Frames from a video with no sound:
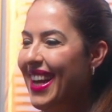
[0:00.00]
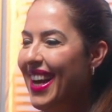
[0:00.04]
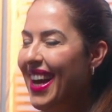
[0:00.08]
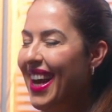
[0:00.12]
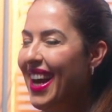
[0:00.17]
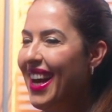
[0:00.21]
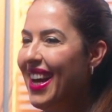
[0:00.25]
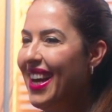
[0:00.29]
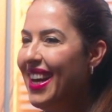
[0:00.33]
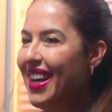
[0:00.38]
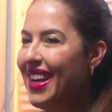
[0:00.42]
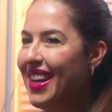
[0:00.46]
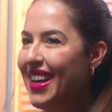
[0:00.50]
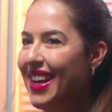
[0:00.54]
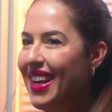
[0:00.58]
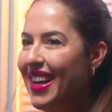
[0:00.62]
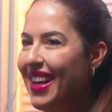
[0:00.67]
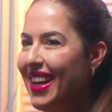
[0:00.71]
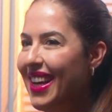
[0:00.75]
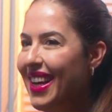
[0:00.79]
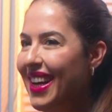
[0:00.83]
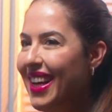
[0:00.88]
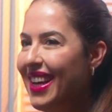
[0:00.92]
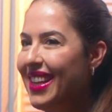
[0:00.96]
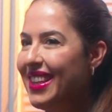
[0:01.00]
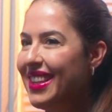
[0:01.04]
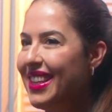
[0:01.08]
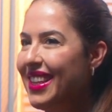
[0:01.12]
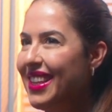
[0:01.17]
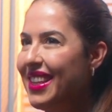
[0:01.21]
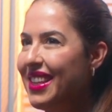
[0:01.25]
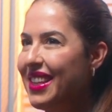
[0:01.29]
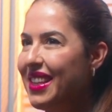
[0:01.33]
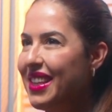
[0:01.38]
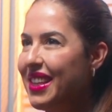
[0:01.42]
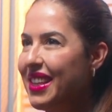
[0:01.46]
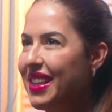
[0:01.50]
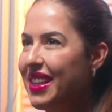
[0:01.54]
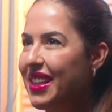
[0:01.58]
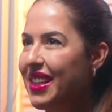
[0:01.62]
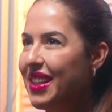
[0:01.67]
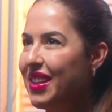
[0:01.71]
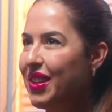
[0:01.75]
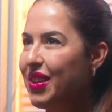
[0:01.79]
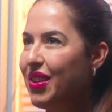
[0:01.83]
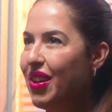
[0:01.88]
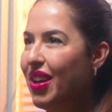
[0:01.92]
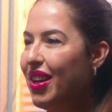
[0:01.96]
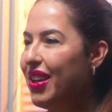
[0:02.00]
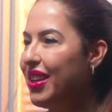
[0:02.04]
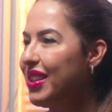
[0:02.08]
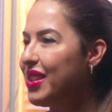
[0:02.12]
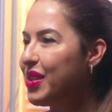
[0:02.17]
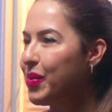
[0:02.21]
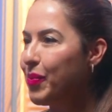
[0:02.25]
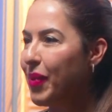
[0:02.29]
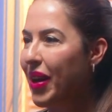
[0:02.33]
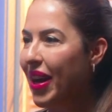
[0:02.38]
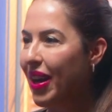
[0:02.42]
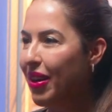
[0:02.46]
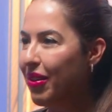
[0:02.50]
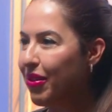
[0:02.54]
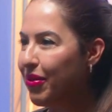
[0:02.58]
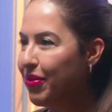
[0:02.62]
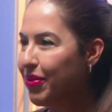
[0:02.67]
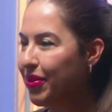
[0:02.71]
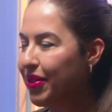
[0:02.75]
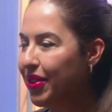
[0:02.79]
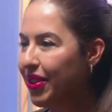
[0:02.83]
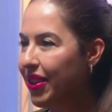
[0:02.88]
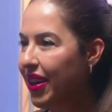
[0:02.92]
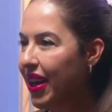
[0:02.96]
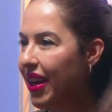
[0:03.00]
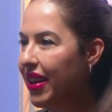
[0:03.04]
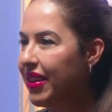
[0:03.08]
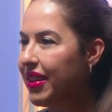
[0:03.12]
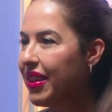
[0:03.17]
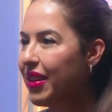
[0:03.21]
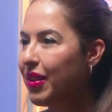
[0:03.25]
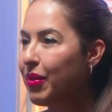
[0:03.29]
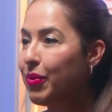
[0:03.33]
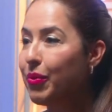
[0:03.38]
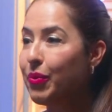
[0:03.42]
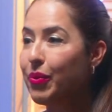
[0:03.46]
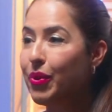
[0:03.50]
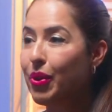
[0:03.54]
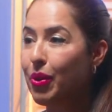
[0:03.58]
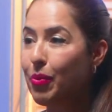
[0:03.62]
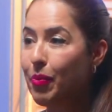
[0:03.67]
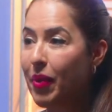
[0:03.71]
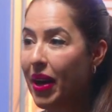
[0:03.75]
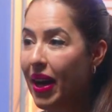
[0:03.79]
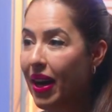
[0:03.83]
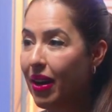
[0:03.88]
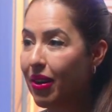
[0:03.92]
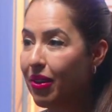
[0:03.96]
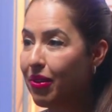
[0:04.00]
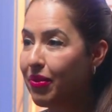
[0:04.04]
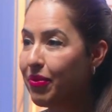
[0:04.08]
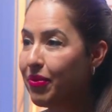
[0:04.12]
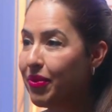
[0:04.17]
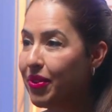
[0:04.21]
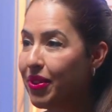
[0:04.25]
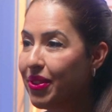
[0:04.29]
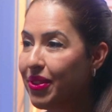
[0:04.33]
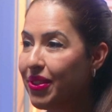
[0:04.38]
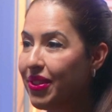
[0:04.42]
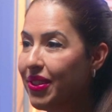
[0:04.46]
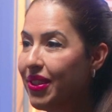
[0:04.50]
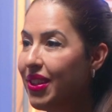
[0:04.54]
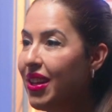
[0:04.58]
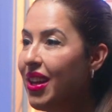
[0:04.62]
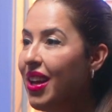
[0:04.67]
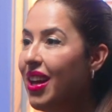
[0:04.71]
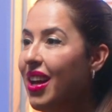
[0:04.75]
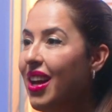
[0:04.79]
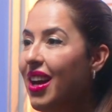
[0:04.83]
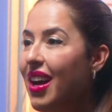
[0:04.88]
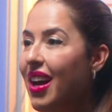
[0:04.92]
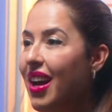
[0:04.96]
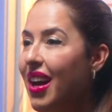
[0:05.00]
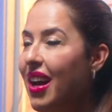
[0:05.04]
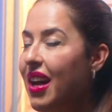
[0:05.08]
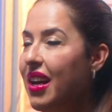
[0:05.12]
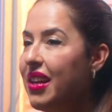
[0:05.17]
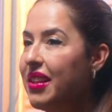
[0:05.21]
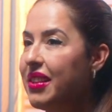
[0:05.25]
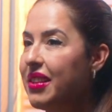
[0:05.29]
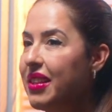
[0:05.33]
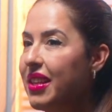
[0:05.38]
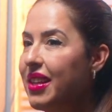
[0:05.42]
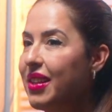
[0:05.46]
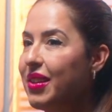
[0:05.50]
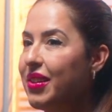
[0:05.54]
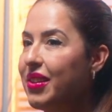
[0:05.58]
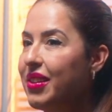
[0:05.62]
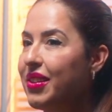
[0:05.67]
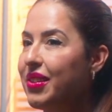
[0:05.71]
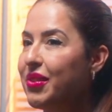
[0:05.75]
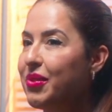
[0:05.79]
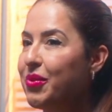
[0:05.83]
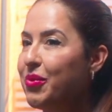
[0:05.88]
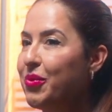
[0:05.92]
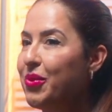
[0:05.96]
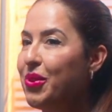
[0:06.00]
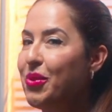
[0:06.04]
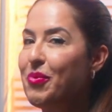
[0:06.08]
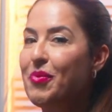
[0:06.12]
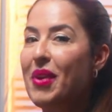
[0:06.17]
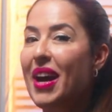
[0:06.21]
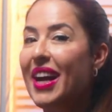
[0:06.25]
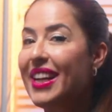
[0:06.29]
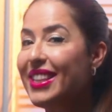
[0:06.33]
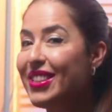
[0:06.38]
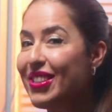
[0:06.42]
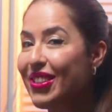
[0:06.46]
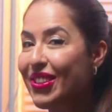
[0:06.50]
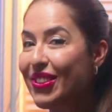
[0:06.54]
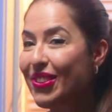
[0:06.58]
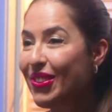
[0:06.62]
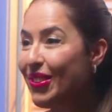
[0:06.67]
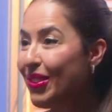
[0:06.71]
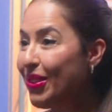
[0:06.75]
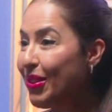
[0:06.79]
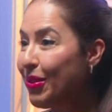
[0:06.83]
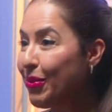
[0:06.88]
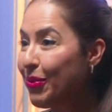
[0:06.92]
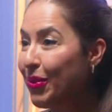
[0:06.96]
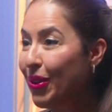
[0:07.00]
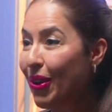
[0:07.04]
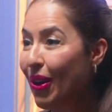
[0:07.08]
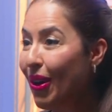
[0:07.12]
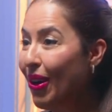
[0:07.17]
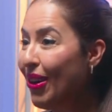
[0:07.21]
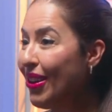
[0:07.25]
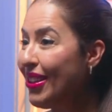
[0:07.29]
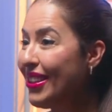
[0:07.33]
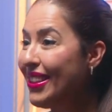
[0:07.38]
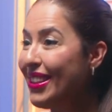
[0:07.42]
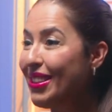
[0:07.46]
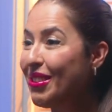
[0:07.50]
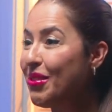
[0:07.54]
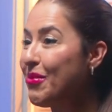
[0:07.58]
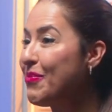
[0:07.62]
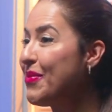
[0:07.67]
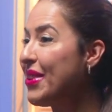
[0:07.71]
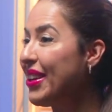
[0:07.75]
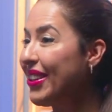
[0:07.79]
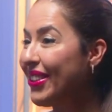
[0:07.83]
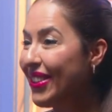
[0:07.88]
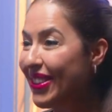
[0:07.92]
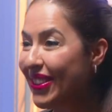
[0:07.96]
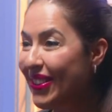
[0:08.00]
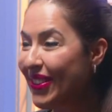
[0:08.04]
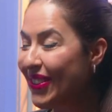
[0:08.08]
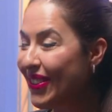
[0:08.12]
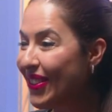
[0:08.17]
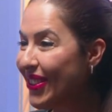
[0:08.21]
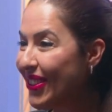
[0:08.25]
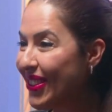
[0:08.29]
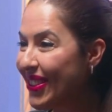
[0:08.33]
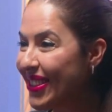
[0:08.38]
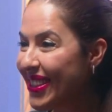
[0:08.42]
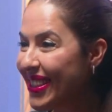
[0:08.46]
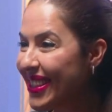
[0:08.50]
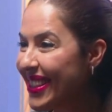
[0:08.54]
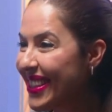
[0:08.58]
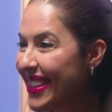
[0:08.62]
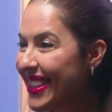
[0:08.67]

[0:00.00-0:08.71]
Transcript: I I think God is powerful. I think we're powerful. Yes. I think we're magical. We're all little miracles.